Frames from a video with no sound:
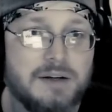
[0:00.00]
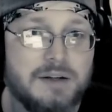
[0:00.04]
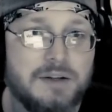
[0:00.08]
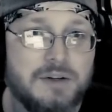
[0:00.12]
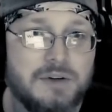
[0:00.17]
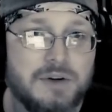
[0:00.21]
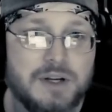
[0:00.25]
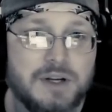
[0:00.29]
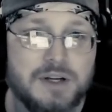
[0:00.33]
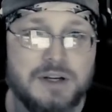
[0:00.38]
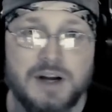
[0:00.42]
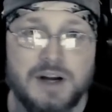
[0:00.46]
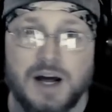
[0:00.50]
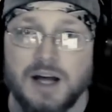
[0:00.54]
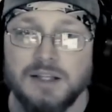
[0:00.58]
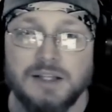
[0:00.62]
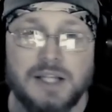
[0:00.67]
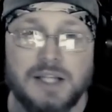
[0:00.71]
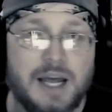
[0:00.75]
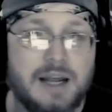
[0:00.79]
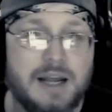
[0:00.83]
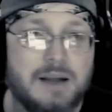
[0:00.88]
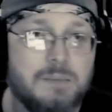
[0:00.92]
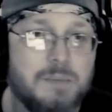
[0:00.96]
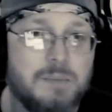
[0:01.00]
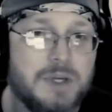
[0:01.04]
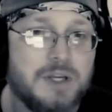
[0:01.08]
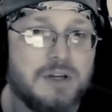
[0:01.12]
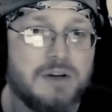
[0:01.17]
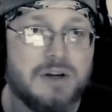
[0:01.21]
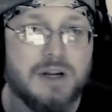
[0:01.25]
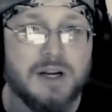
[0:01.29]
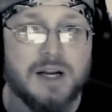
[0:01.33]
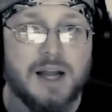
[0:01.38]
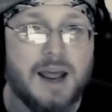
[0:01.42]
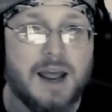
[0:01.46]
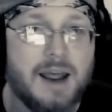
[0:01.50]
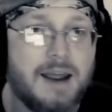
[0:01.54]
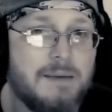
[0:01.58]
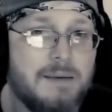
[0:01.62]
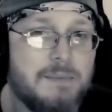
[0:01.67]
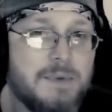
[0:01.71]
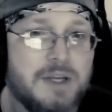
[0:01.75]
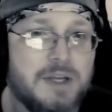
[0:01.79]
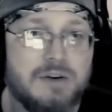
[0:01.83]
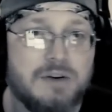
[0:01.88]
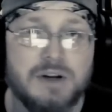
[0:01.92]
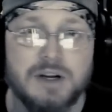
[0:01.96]
You can not like me. You can hate
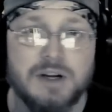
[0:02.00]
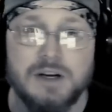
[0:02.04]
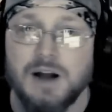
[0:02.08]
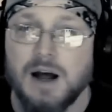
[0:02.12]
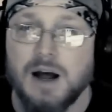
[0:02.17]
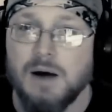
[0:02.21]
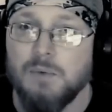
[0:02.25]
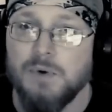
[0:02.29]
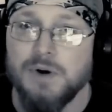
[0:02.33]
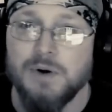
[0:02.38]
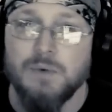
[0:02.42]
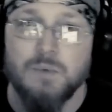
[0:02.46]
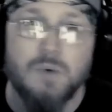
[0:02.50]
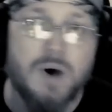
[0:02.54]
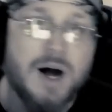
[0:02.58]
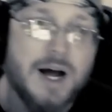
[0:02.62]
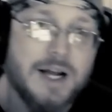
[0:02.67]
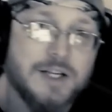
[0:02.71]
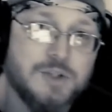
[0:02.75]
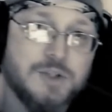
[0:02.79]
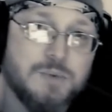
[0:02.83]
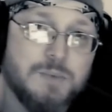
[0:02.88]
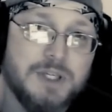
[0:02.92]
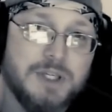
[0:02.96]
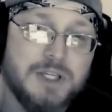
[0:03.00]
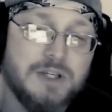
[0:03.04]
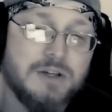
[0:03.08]
me. You can not want to watch me.